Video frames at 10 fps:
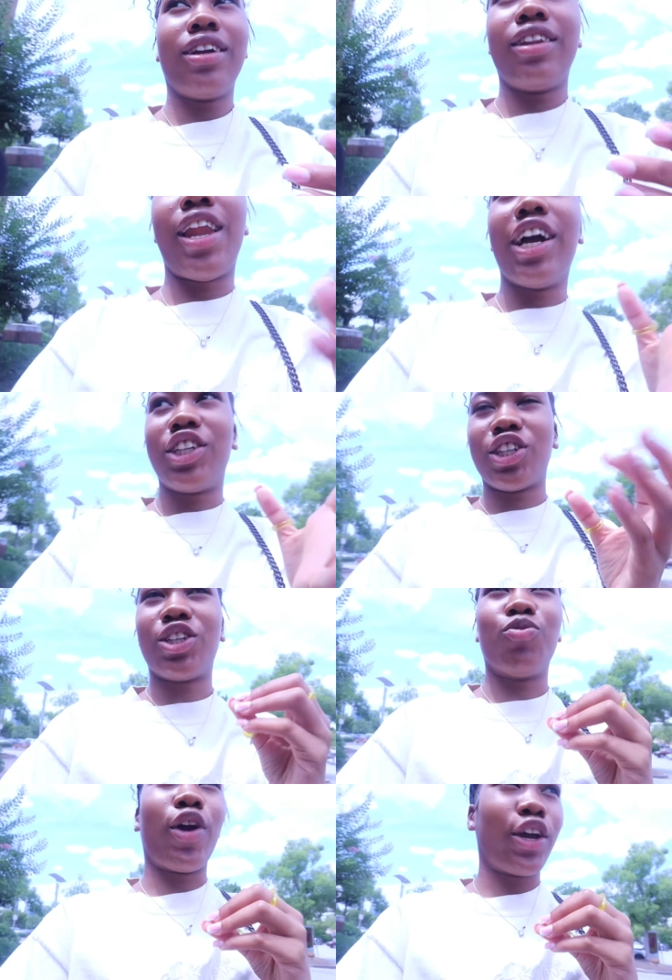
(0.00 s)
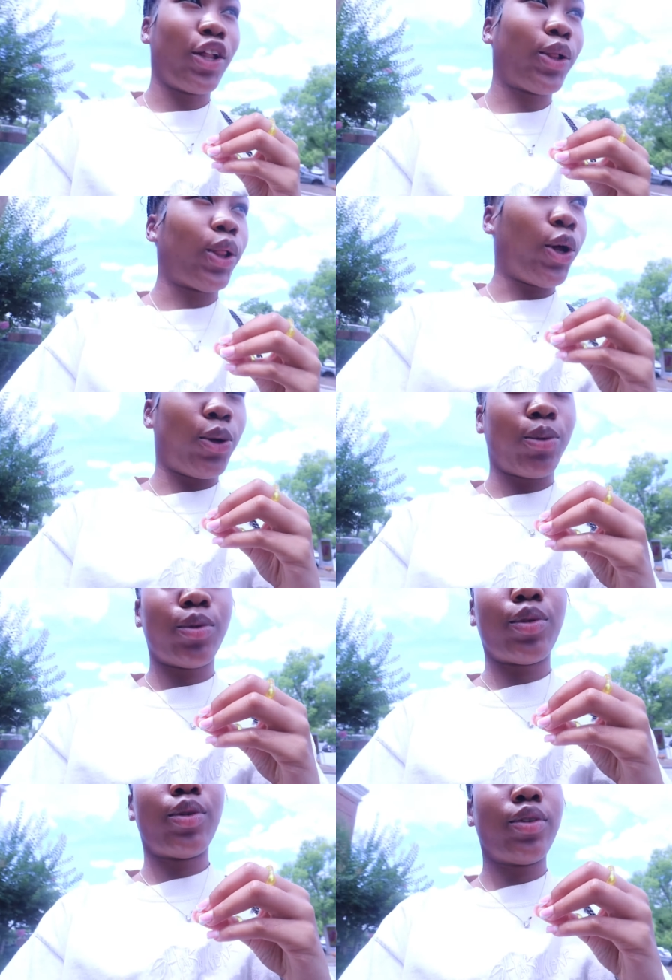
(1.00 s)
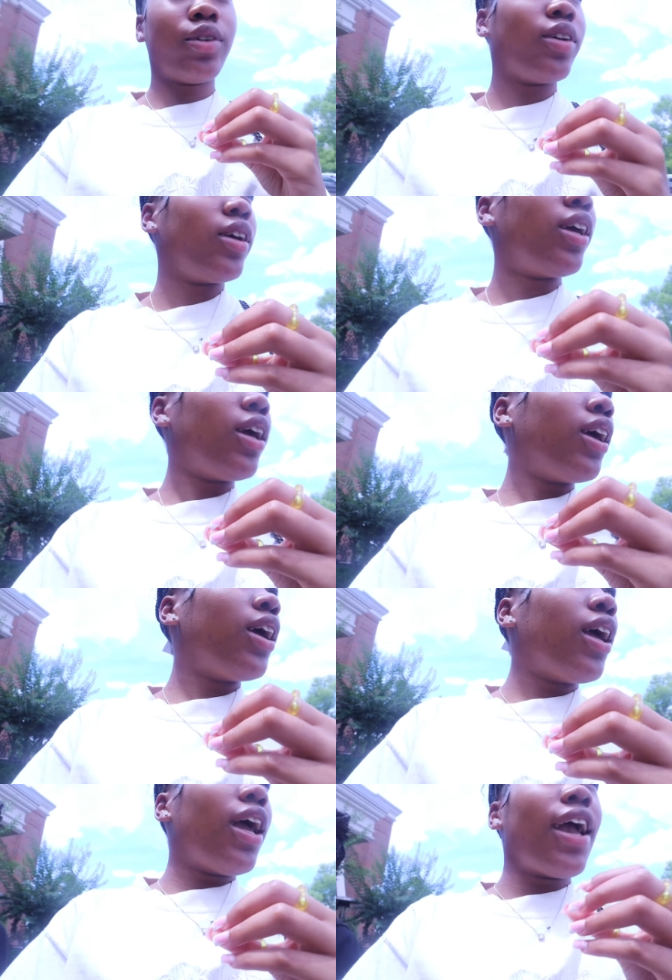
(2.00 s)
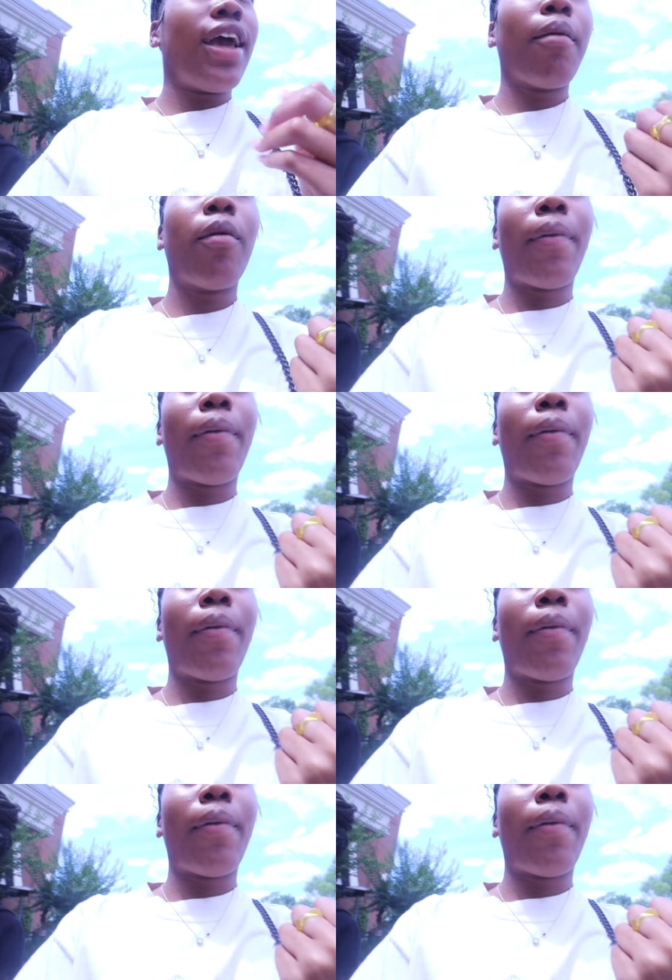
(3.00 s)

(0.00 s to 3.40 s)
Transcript: Not just regular clothes. And I'm gonna